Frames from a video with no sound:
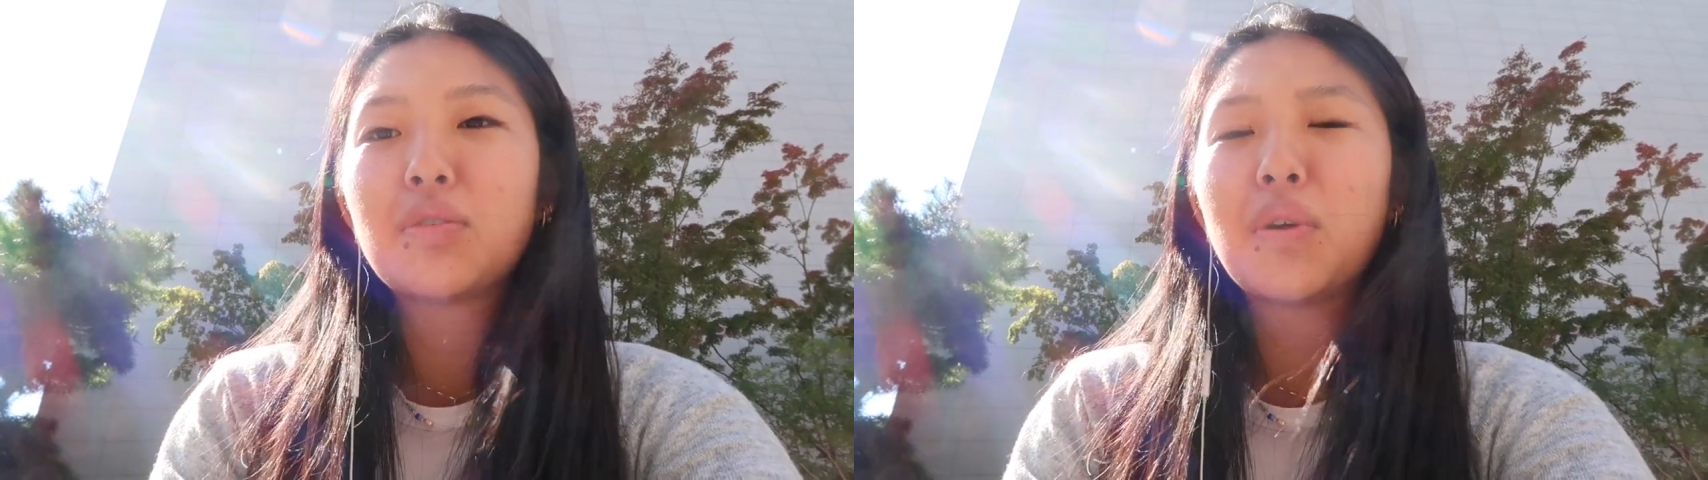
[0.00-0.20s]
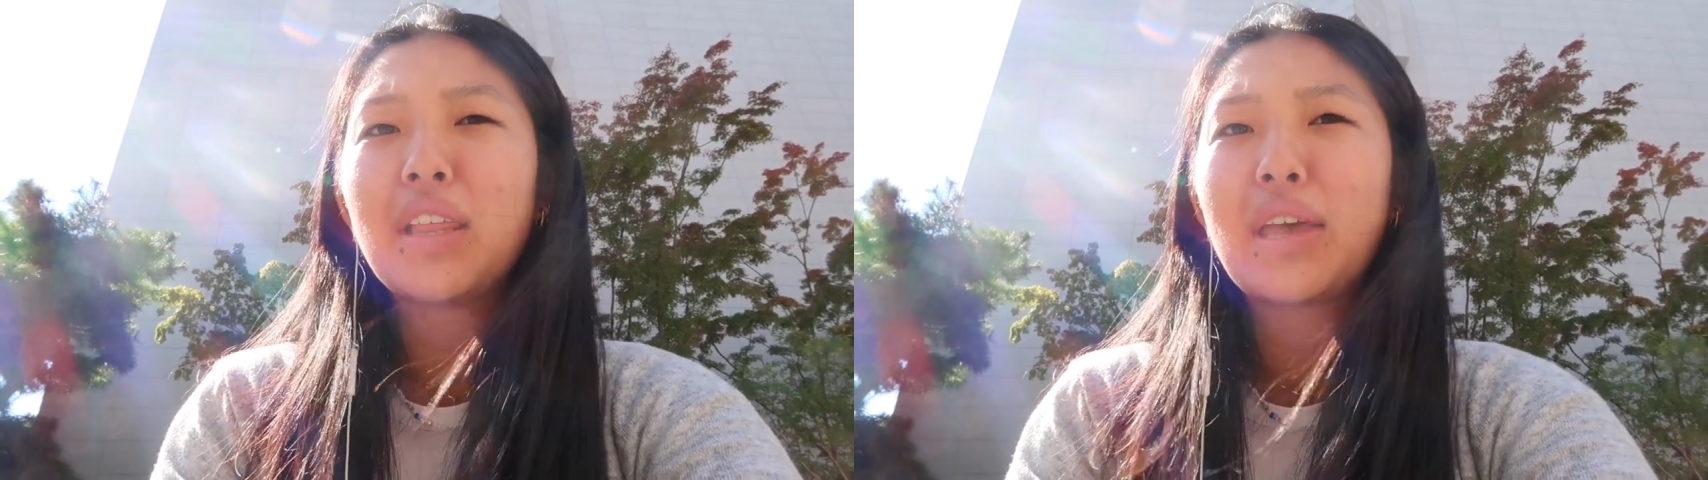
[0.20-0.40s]
So
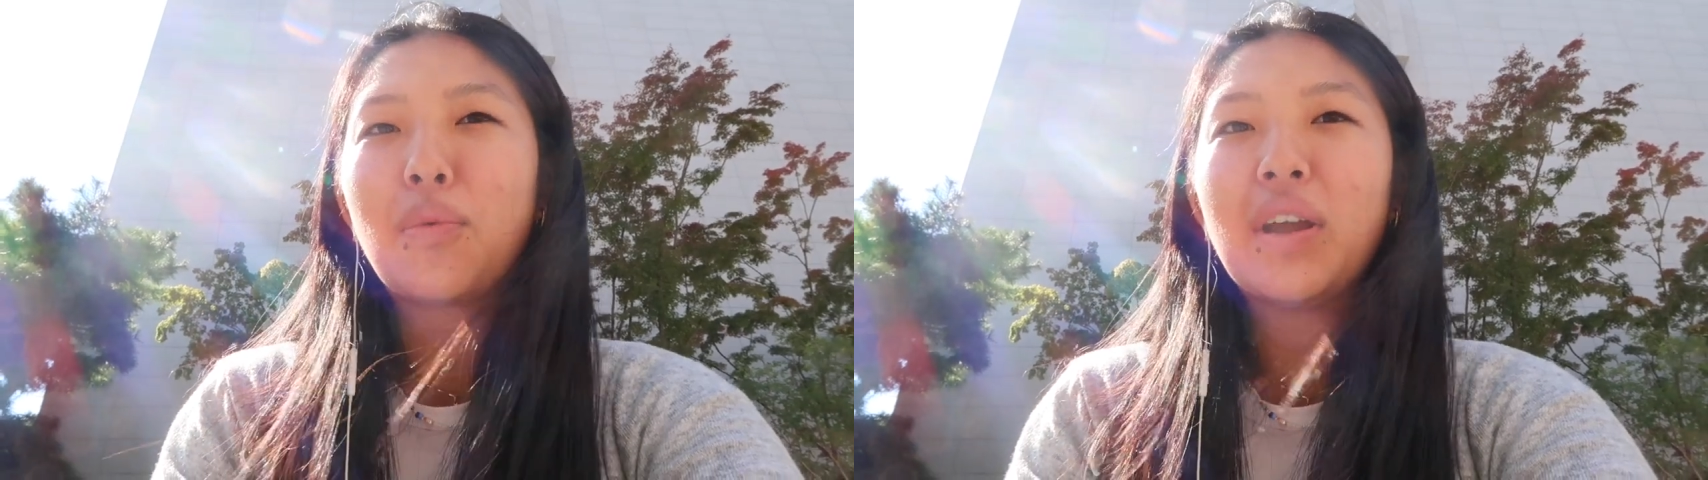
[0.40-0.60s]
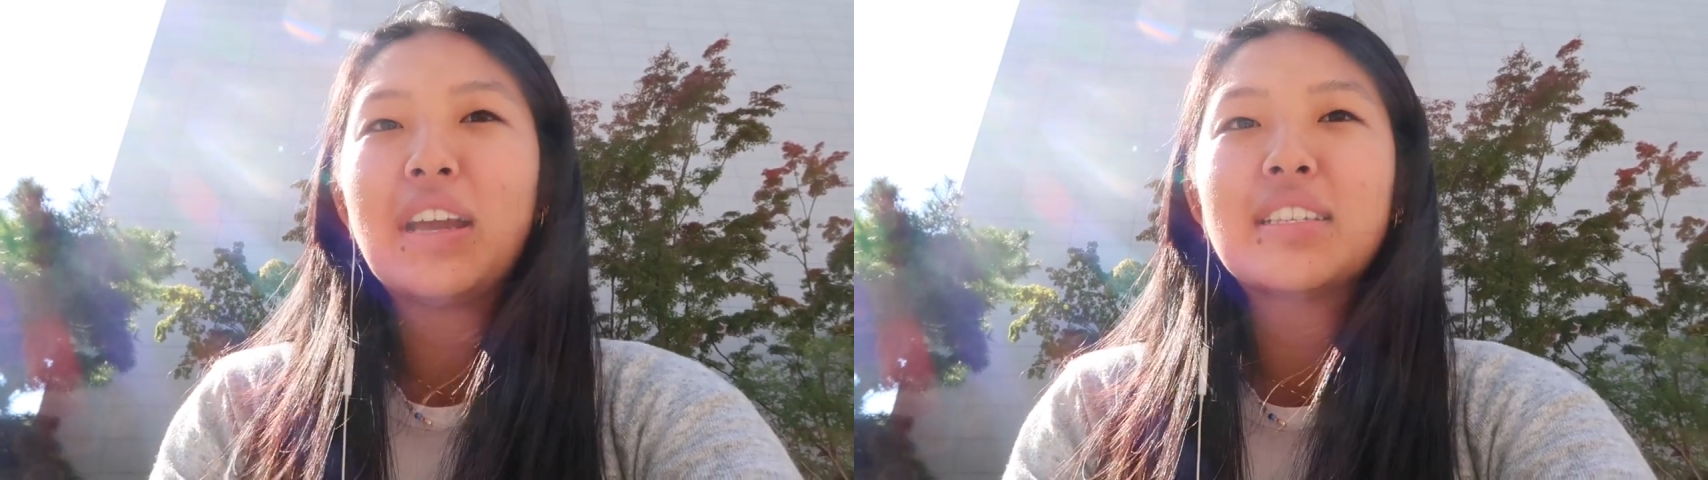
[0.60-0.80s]
we're like,
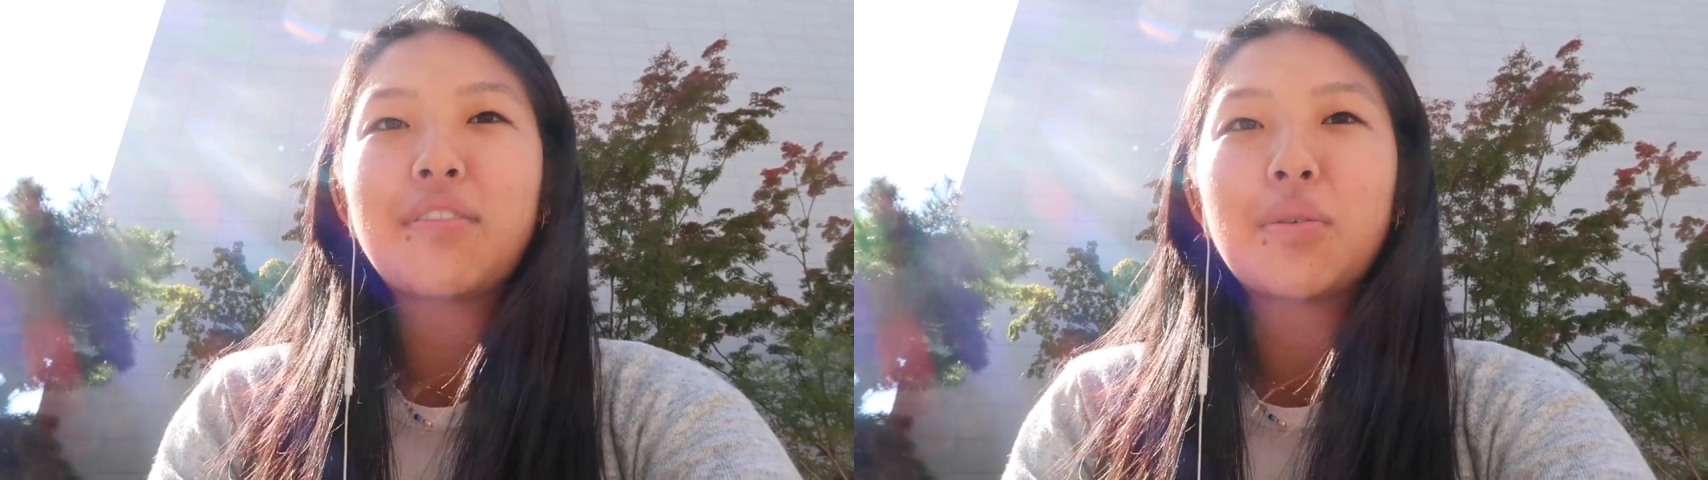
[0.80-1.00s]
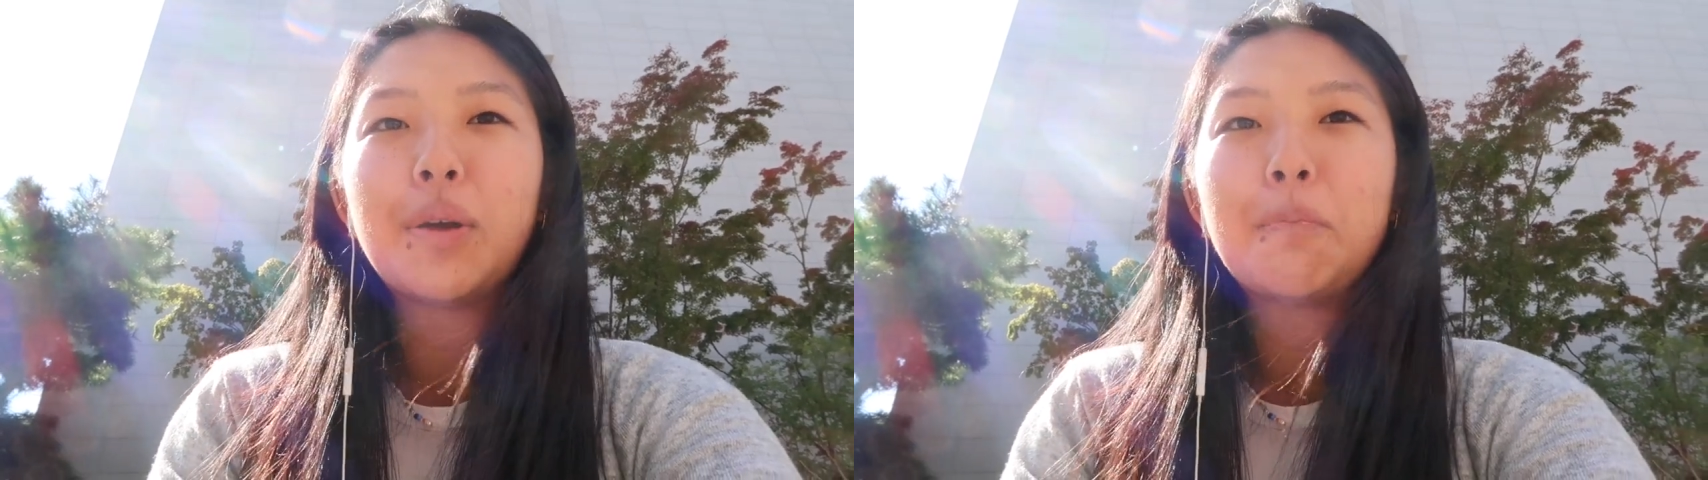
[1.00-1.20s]
where is
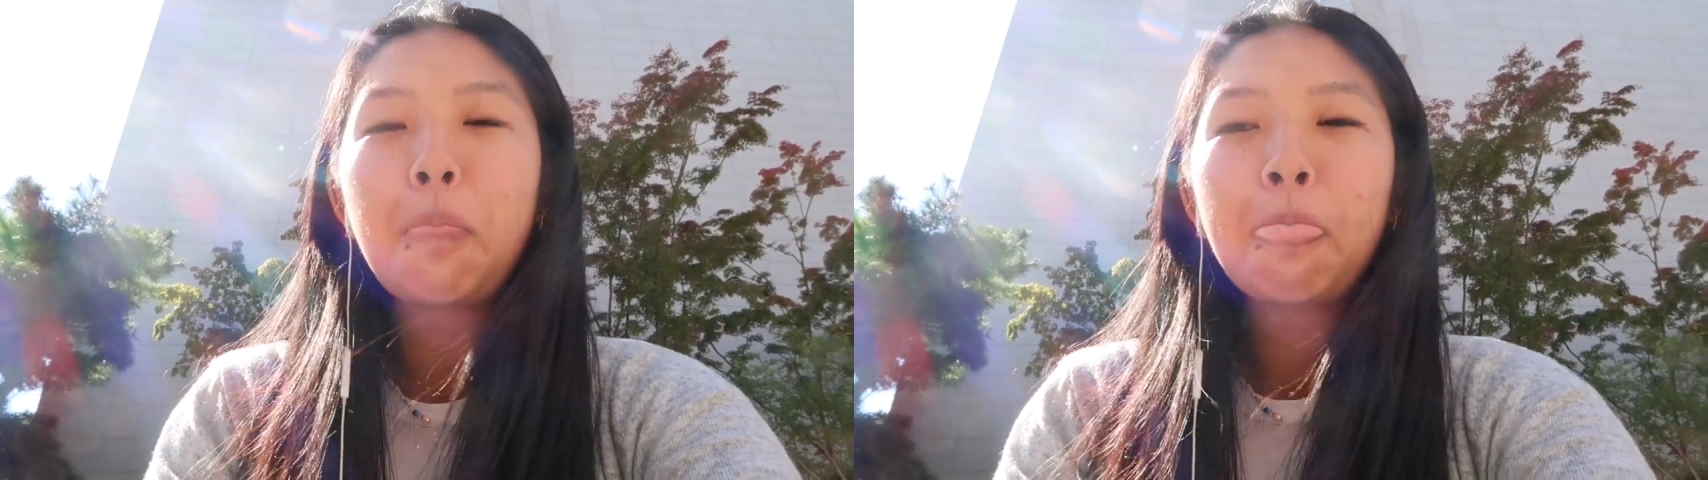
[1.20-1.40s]
everyone?